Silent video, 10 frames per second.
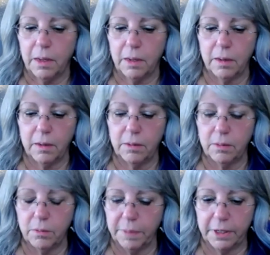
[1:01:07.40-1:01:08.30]

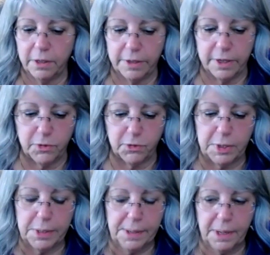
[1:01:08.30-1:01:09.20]
Oh, my goodness.
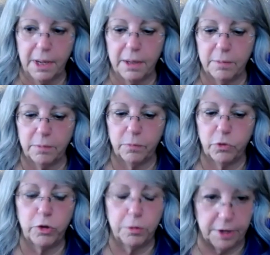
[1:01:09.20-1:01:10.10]

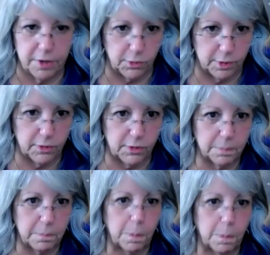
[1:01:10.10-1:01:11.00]
2 reasons.
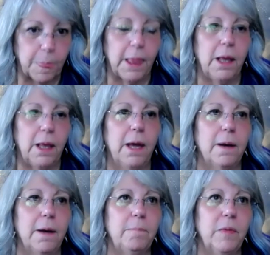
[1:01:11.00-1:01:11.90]

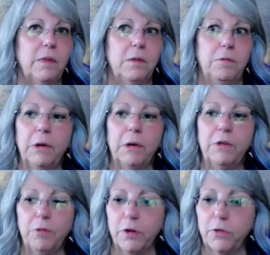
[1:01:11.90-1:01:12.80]
The very
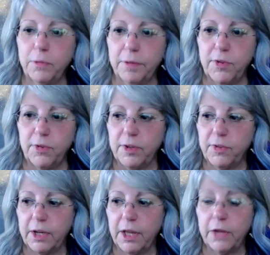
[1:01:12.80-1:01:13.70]
first reason is
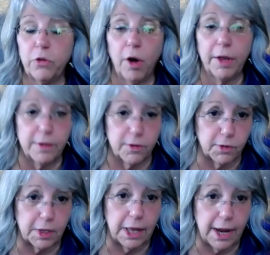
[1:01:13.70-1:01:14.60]
that I taught this
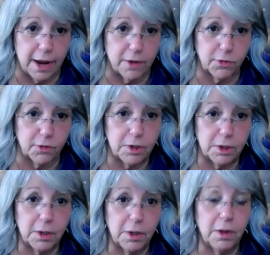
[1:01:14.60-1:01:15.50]
class
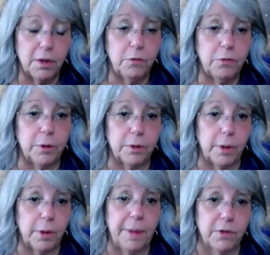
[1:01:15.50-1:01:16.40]
for
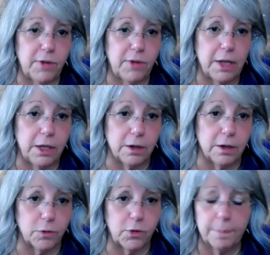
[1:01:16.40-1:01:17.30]
about 10
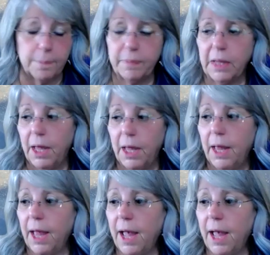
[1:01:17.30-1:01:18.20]
years.
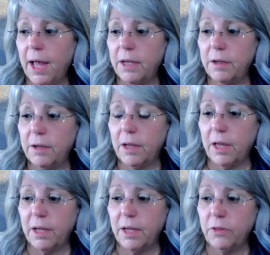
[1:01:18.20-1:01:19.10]
And
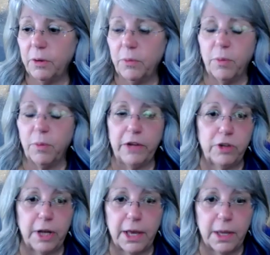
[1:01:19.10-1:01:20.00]
I thought, well, why should
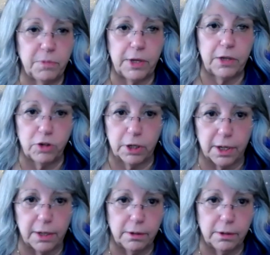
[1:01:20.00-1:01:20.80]
I keep teaching it